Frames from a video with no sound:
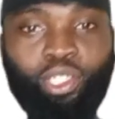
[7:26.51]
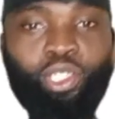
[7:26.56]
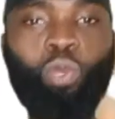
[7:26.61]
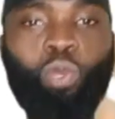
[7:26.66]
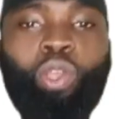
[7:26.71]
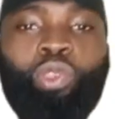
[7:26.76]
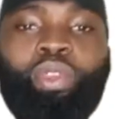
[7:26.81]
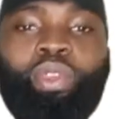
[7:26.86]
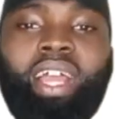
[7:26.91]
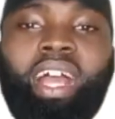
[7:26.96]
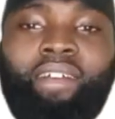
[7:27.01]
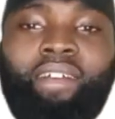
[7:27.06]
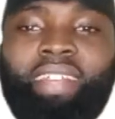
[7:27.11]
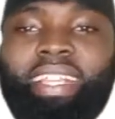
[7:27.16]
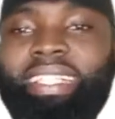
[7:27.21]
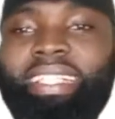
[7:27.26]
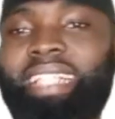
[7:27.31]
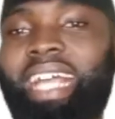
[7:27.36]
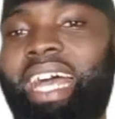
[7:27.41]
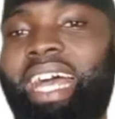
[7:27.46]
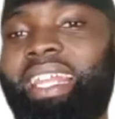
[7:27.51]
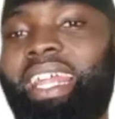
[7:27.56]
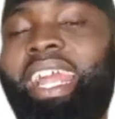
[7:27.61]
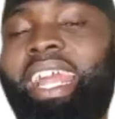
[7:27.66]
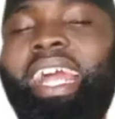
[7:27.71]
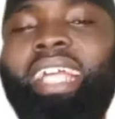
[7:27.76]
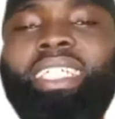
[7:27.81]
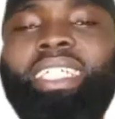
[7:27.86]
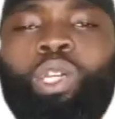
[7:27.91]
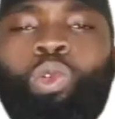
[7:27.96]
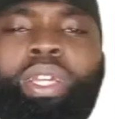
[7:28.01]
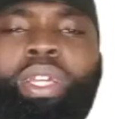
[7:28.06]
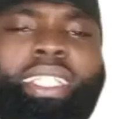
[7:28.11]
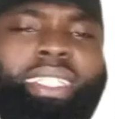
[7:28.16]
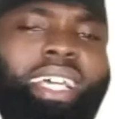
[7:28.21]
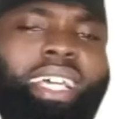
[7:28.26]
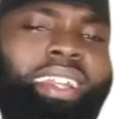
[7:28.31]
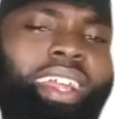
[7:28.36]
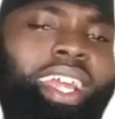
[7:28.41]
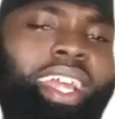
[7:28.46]
So what we have is al-hajaru. What
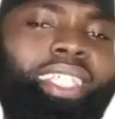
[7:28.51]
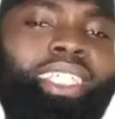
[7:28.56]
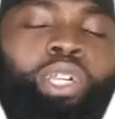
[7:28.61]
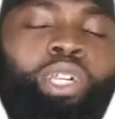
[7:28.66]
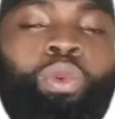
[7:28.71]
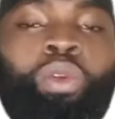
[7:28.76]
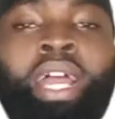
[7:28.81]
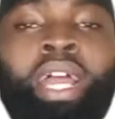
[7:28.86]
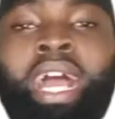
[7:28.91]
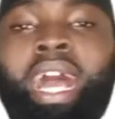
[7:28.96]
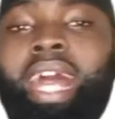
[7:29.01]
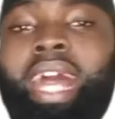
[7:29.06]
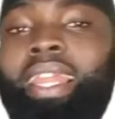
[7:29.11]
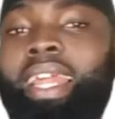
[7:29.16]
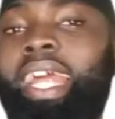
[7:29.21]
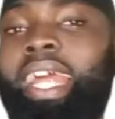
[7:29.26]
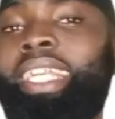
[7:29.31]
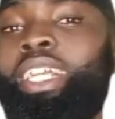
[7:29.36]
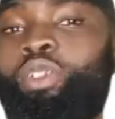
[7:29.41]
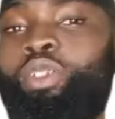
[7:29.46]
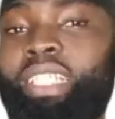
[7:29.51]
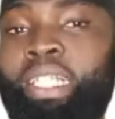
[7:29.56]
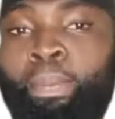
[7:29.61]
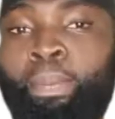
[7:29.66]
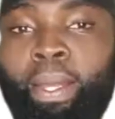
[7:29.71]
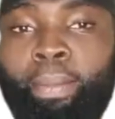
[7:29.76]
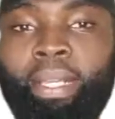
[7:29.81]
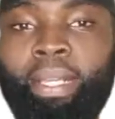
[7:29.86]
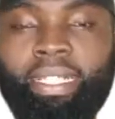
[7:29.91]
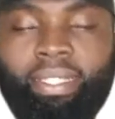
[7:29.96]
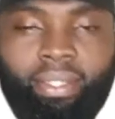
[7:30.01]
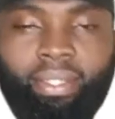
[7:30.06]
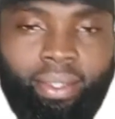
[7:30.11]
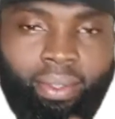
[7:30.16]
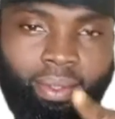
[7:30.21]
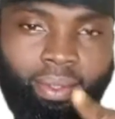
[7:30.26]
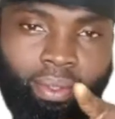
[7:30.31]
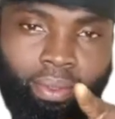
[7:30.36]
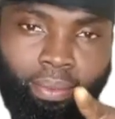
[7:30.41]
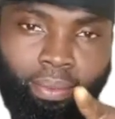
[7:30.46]
is al-hajaru? Al-hajaru simply
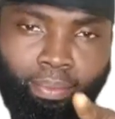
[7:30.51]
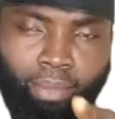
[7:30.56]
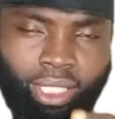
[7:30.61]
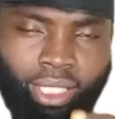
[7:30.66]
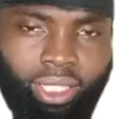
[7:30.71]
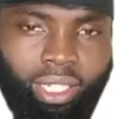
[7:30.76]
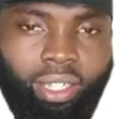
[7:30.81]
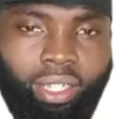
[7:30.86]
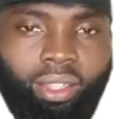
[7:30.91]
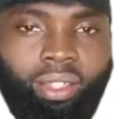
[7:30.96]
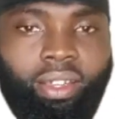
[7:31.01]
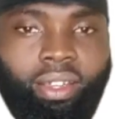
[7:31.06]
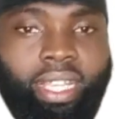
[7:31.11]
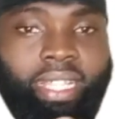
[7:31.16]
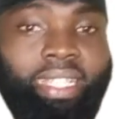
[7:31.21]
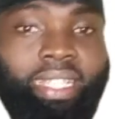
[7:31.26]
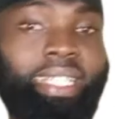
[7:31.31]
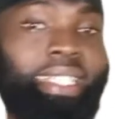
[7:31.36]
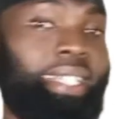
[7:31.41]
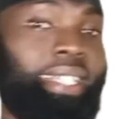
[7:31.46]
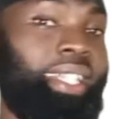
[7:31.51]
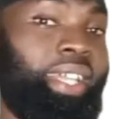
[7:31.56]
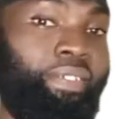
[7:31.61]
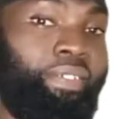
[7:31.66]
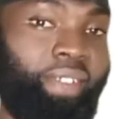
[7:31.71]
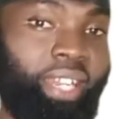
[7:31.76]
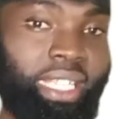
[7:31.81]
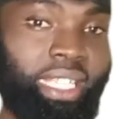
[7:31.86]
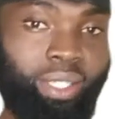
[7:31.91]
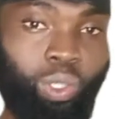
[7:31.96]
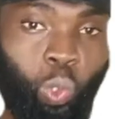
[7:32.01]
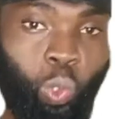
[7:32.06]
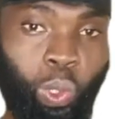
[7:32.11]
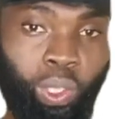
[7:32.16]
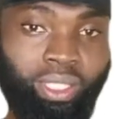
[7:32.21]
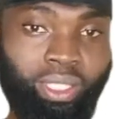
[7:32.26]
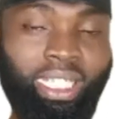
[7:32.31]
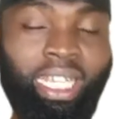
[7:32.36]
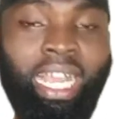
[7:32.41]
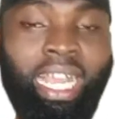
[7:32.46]
means, mashallah, this is a definite
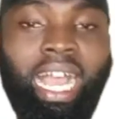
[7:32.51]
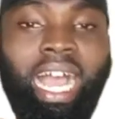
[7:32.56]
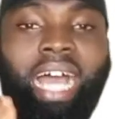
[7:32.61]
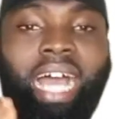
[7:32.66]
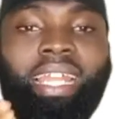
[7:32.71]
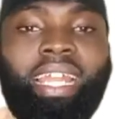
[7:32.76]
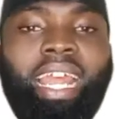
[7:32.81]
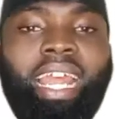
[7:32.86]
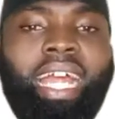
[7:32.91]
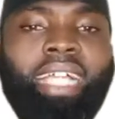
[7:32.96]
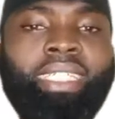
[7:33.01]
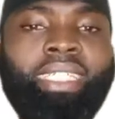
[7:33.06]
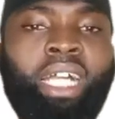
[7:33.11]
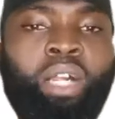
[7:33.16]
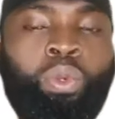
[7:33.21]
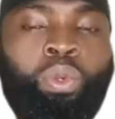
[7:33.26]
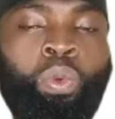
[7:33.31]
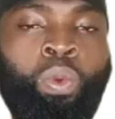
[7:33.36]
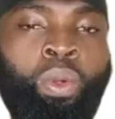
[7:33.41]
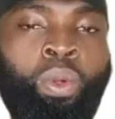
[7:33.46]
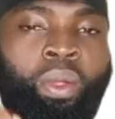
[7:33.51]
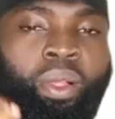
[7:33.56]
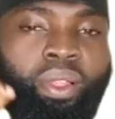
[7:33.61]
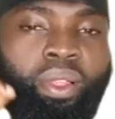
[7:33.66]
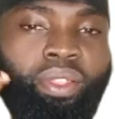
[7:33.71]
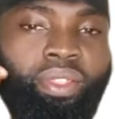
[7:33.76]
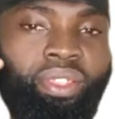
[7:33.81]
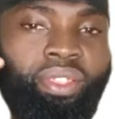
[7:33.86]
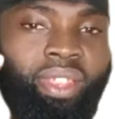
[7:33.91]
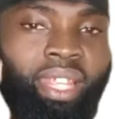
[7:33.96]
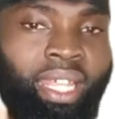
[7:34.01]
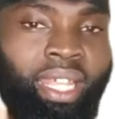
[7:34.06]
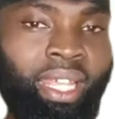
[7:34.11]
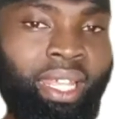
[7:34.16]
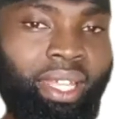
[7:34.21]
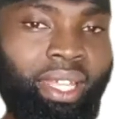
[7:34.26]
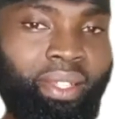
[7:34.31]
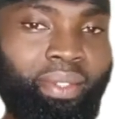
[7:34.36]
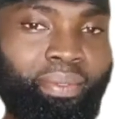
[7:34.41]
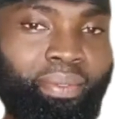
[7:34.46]
word. Al-hajaru,
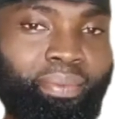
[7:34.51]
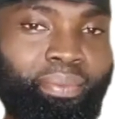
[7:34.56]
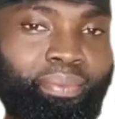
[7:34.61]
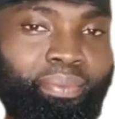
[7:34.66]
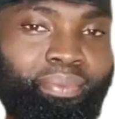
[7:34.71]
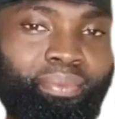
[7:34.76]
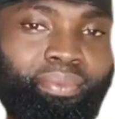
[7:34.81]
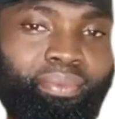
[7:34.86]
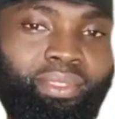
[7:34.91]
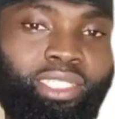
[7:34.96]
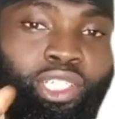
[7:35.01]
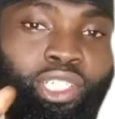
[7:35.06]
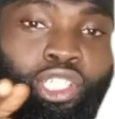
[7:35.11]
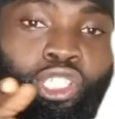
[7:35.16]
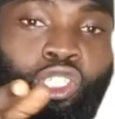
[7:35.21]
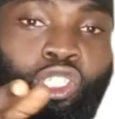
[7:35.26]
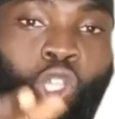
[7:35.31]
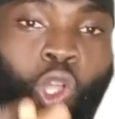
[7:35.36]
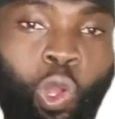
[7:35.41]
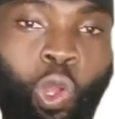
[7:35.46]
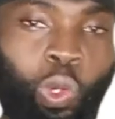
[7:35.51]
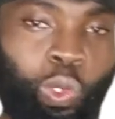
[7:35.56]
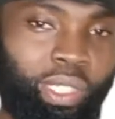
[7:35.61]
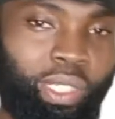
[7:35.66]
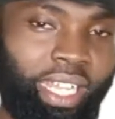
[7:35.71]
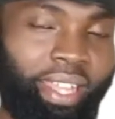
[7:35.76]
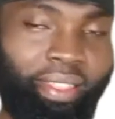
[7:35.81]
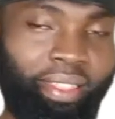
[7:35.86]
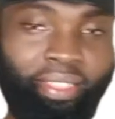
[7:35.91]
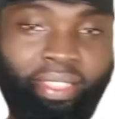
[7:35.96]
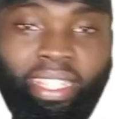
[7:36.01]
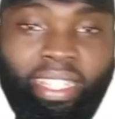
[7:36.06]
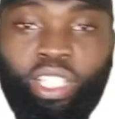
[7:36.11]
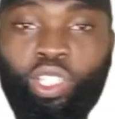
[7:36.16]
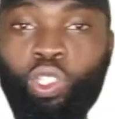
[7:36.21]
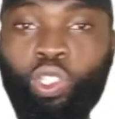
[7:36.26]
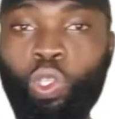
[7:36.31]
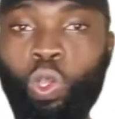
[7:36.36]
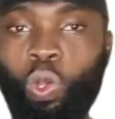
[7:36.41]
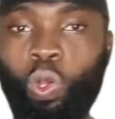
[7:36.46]
the stone. The
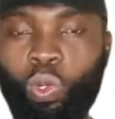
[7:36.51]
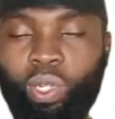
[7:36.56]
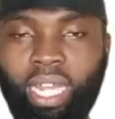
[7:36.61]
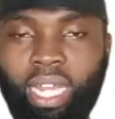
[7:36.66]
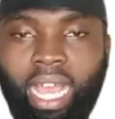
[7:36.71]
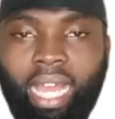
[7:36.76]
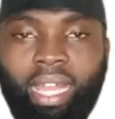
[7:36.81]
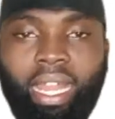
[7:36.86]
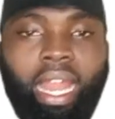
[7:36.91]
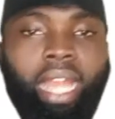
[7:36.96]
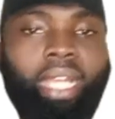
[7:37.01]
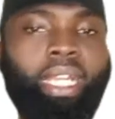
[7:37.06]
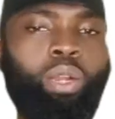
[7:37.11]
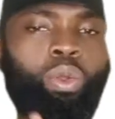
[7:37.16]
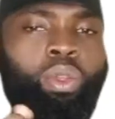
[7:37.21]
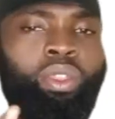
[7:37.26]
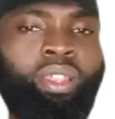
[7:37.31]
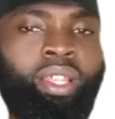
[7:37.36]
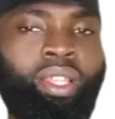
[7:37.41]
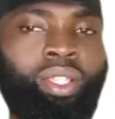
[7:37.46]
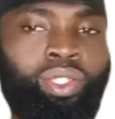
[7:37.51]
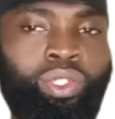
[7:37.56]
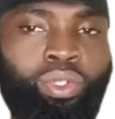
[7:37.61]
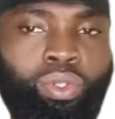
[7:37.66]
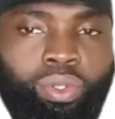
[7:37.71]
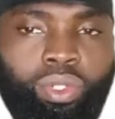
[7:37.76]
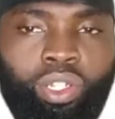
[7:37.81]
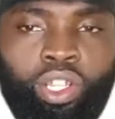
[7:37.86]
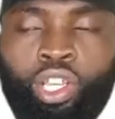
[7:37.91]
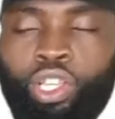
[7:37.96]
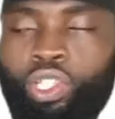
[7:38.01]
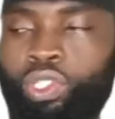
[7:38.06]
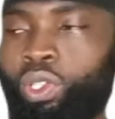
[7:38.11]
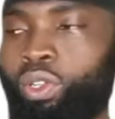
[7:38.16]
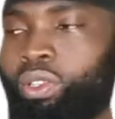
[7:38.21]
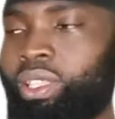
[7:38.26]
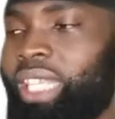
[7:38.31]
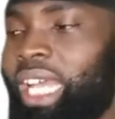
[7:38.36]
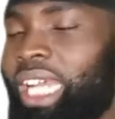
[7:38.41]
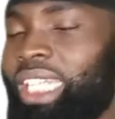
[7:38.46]
stone. Al-hajaru, the stone.
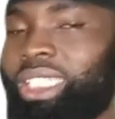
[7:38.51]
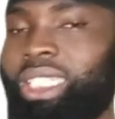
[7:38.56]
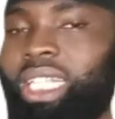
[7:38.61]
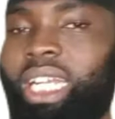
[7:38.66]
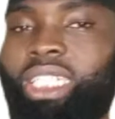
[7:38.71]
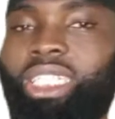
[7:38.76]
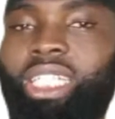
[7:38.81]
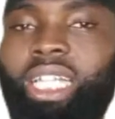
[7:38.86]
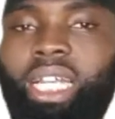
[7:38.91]
So dash.